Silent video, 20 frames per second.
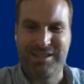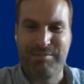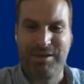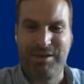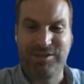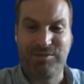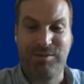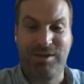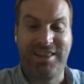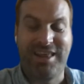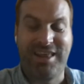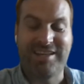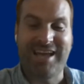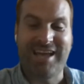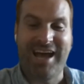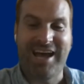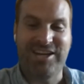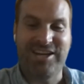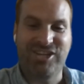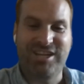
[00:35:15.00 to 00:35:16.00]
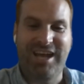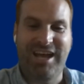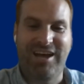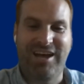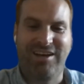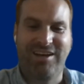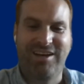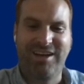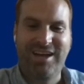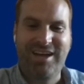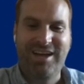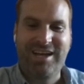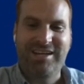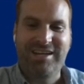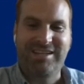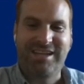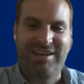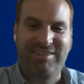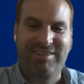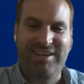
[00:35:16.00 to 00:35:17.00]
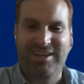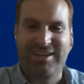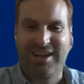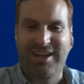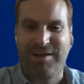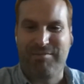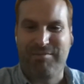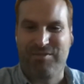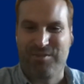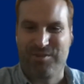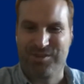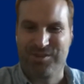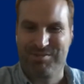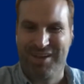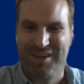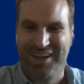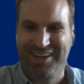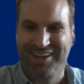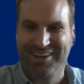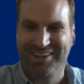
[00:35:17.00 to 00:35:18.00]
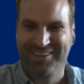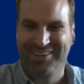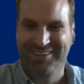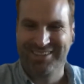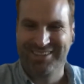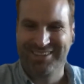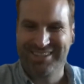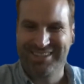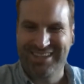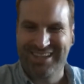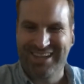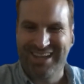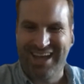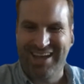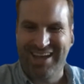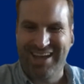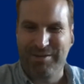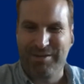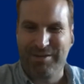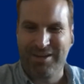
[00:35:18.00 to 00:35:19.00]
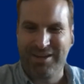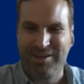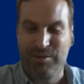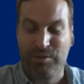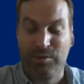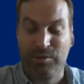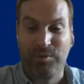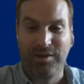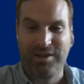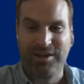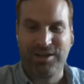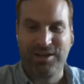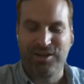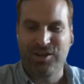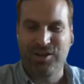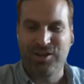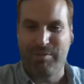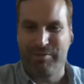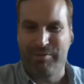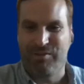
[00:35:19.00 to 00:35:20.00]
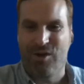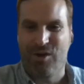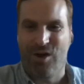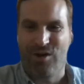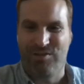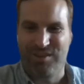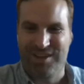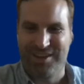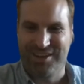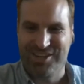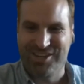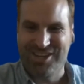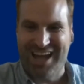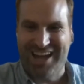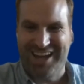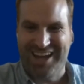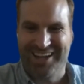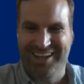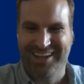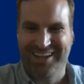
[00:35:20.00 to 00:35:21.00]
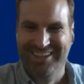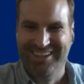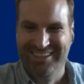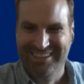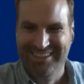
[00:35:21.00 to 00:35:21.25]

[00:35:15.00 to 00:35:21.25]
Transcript: the best way. That's actually how David and I first met, was getting a really good cup of coffee and chatting.